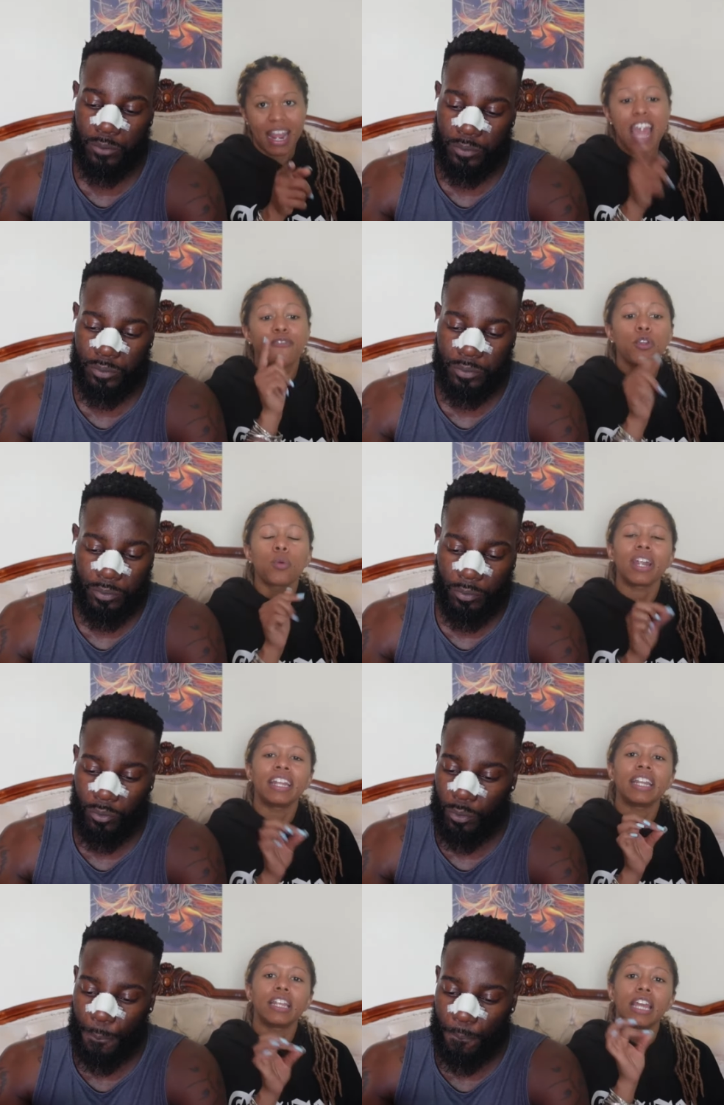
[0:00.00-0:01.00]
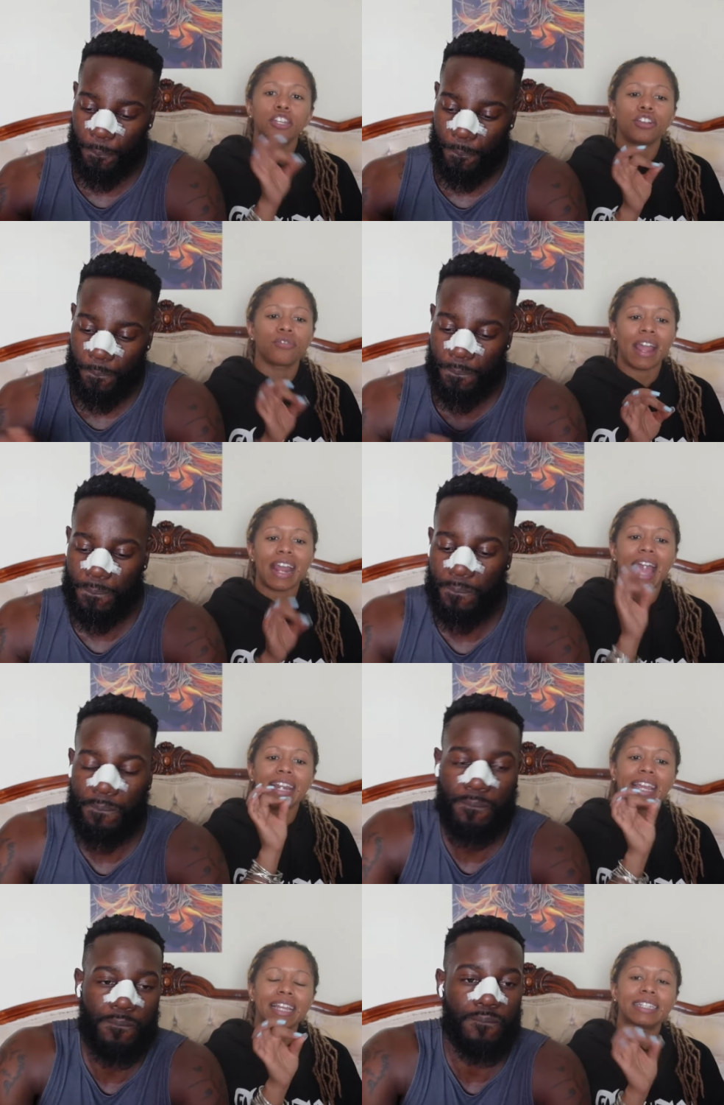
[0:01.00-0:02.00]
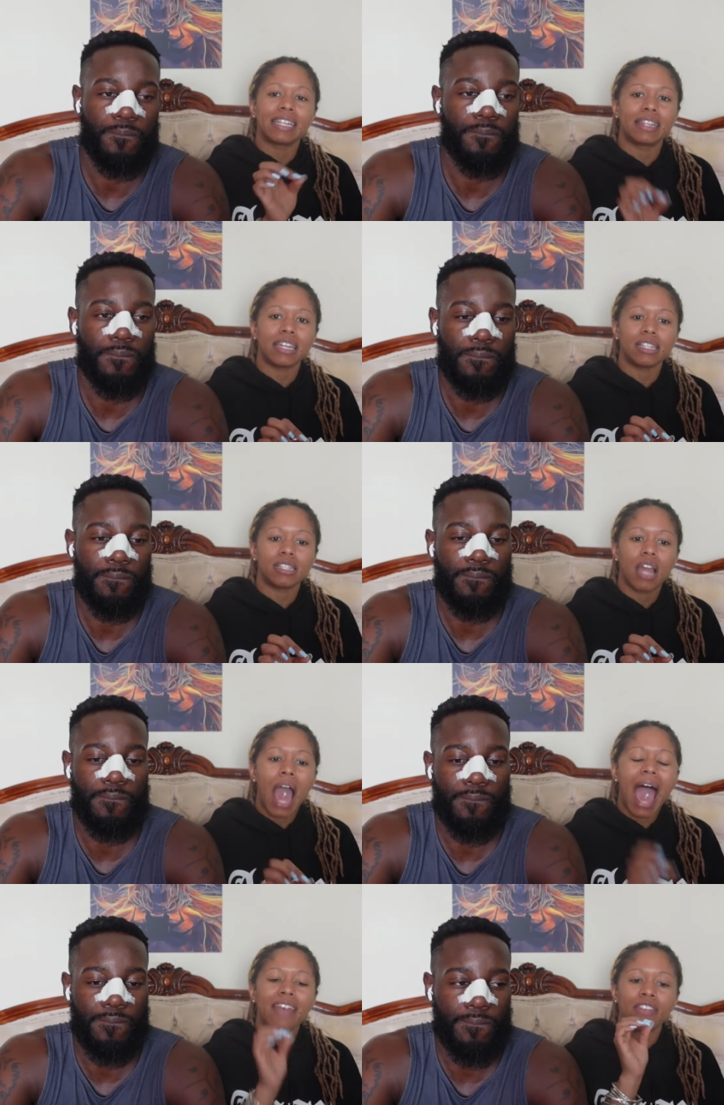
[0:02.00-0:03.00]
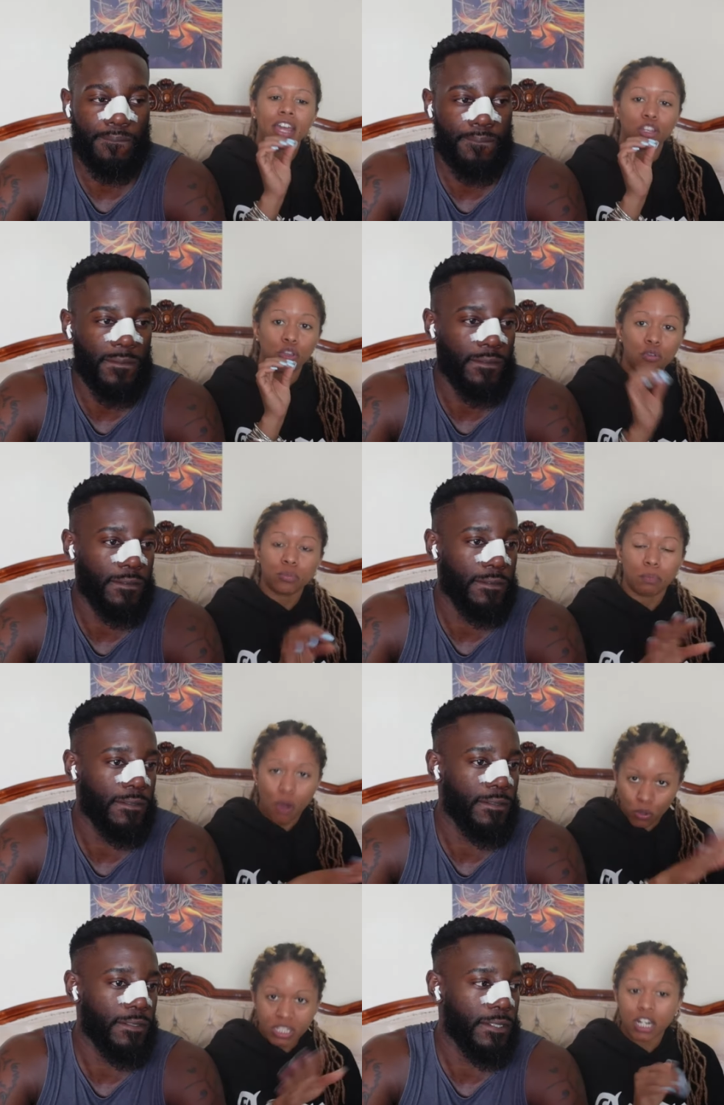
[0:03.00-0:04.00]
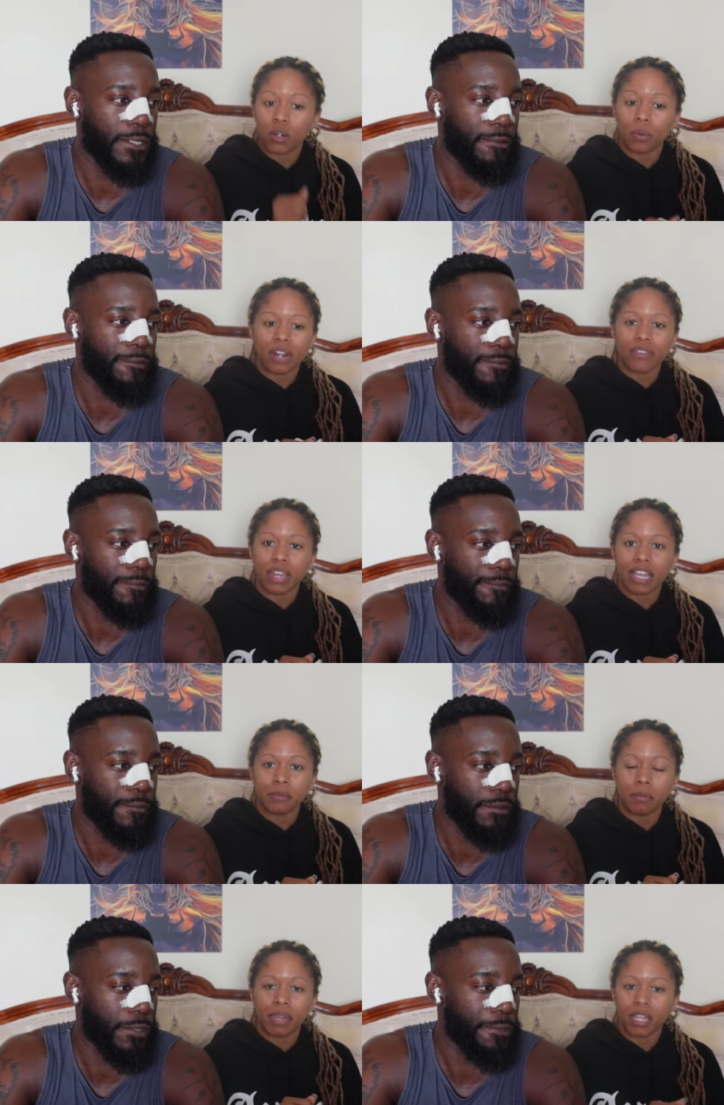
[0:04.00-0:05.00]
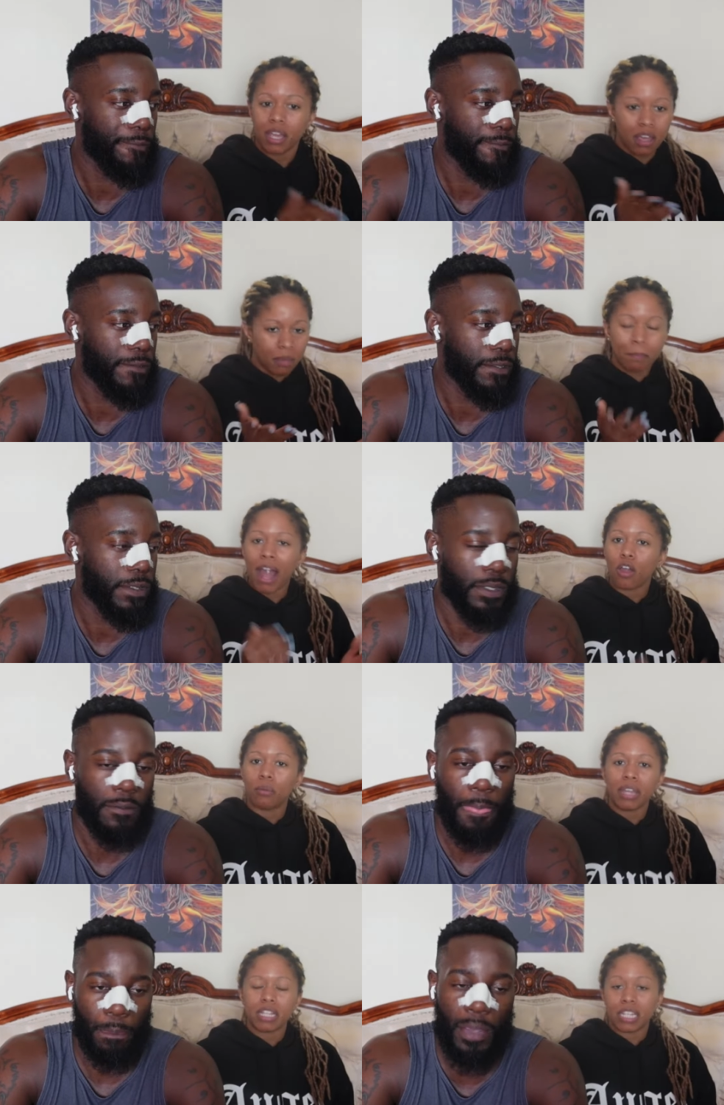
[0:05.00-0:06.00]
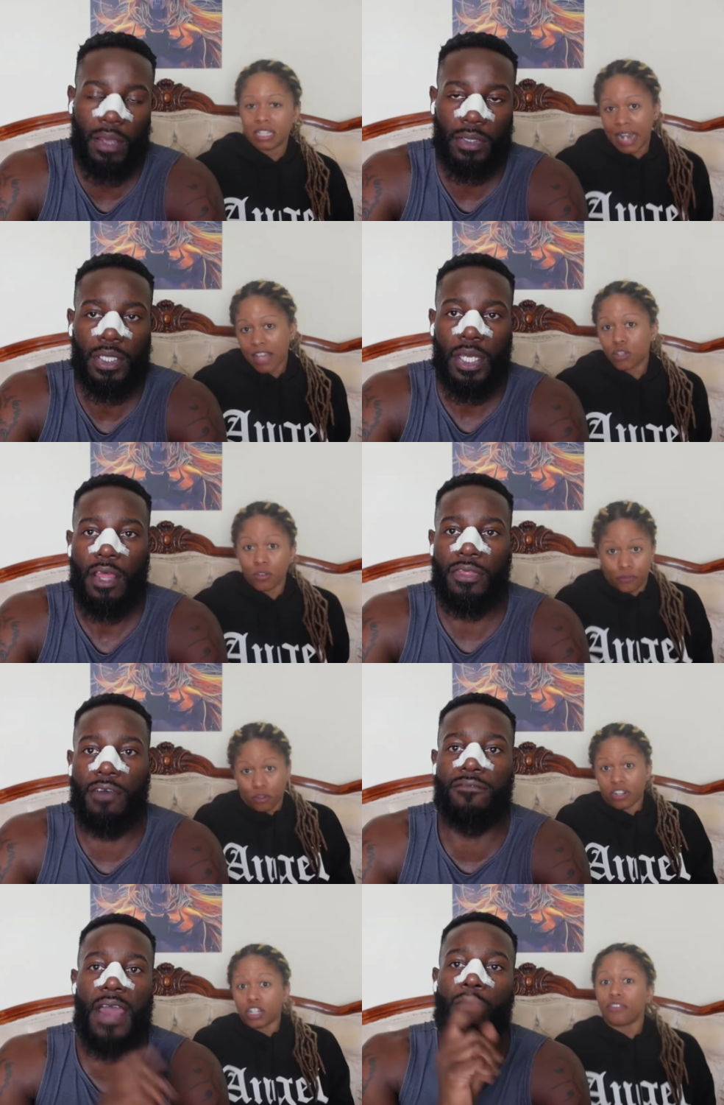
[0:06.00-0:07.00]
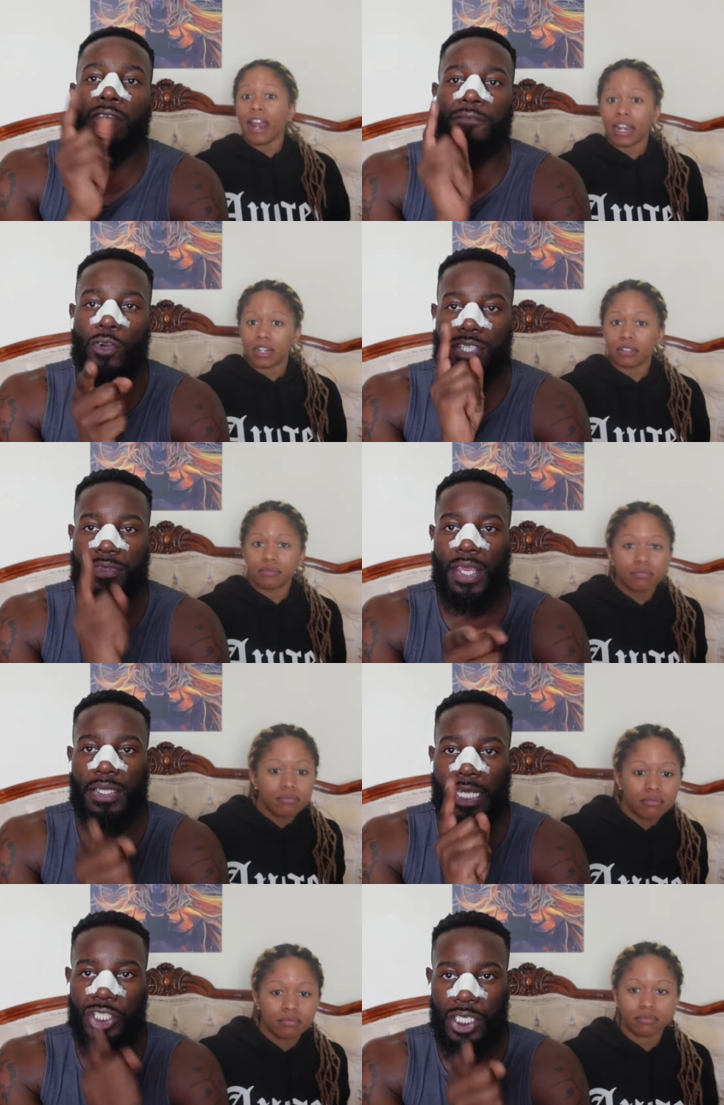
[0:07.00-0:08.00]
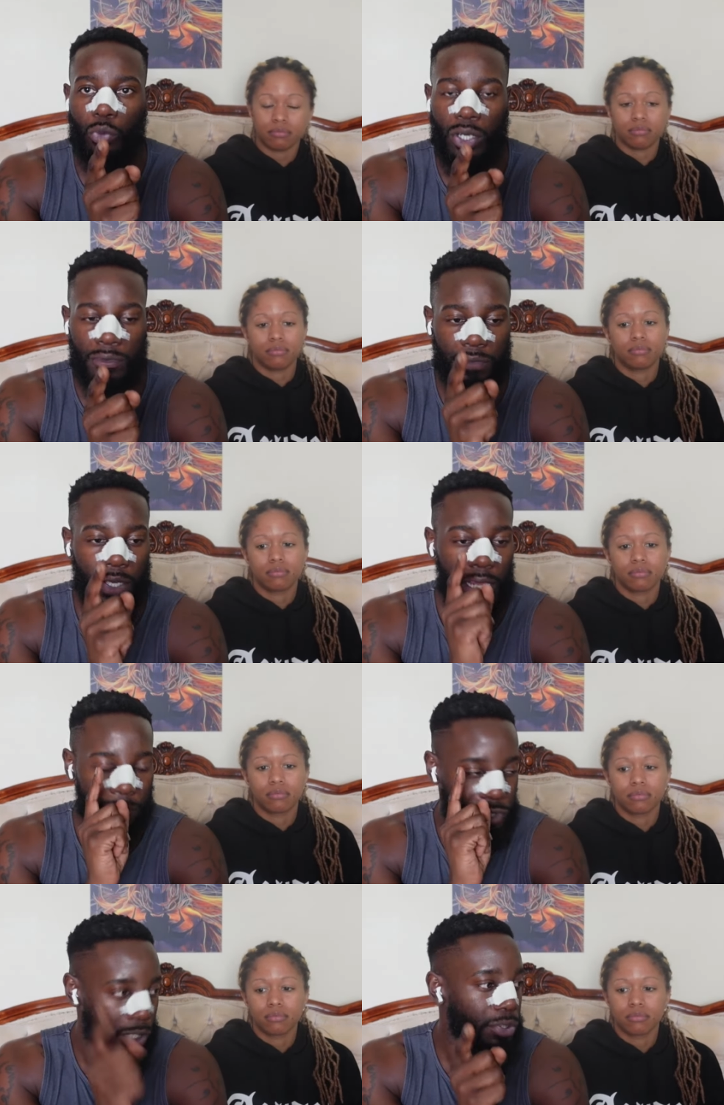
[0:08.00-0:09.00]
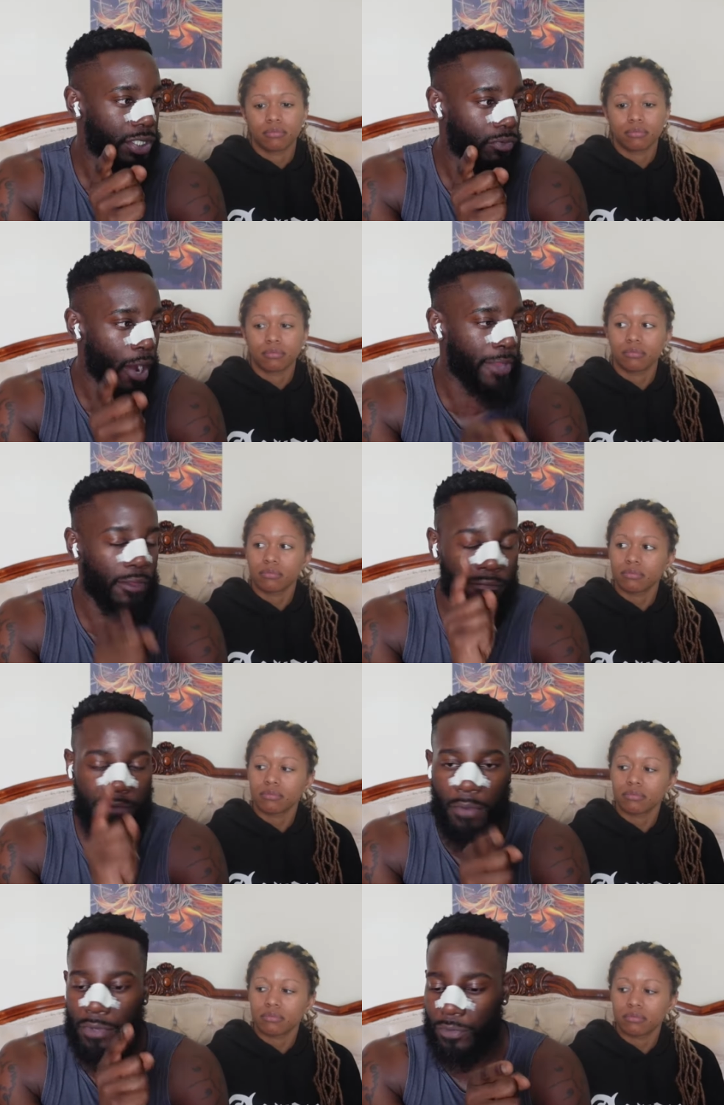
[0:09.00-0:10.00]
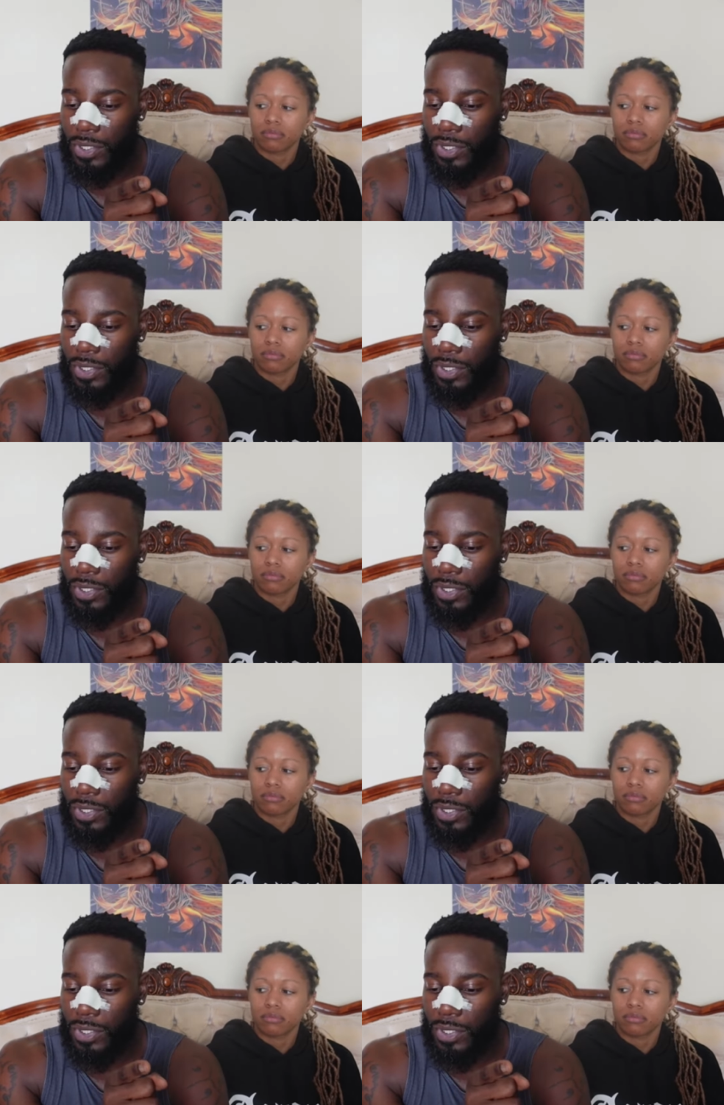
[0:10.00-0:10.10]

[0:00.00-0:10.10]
Speaker 1: If you were in in your right and he did this and then you posted it or whatever the case may be, by all means,
Speaker 2: yeah. He's an asshole. If you were in the right, the very first thing that she would have, if she was in the right, the very first